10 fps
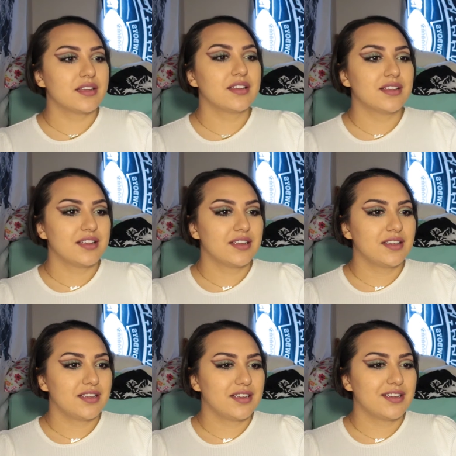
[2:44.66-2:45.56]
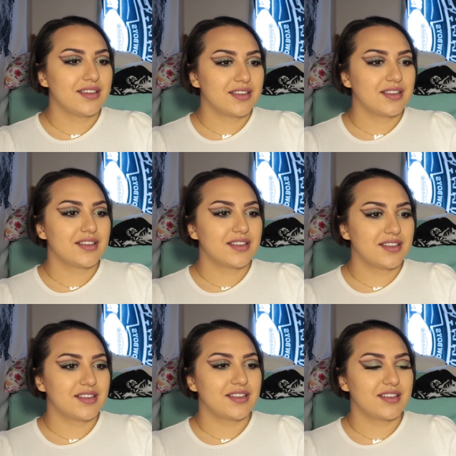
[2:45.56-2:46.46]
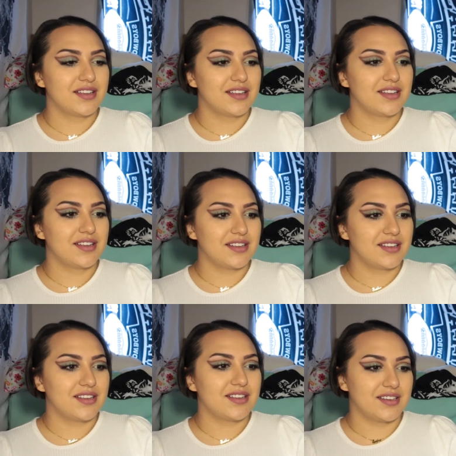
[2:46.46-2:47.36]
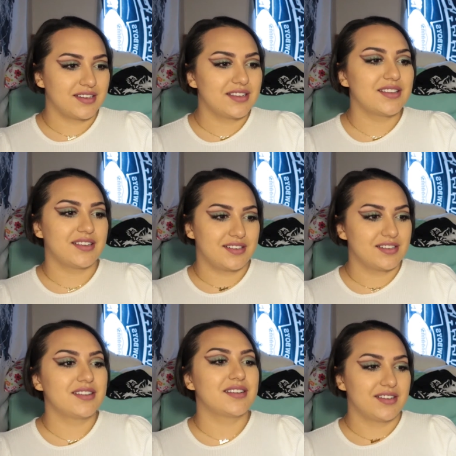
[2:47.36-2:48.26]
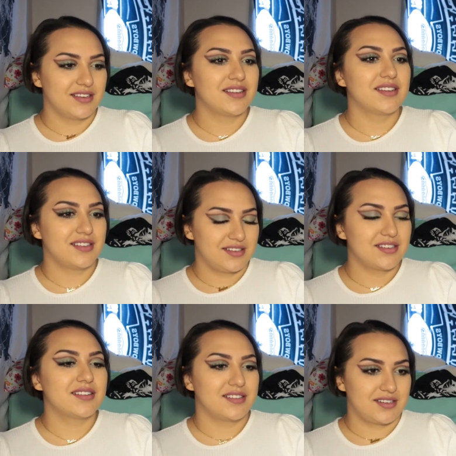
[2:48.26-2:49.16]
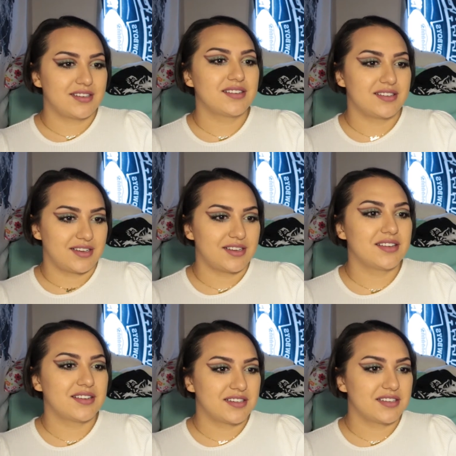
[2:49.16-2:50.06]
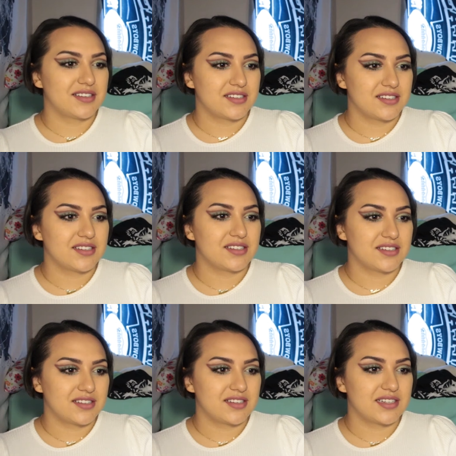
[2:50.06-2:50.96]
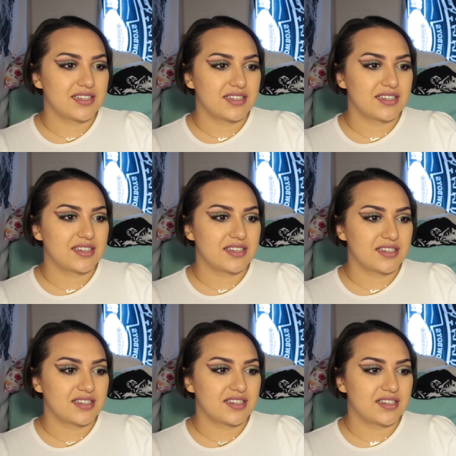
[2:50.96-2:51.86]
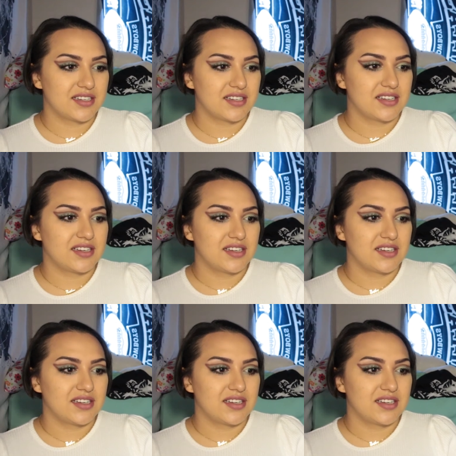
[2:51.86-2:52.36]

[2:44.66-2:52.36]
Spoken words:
(silence)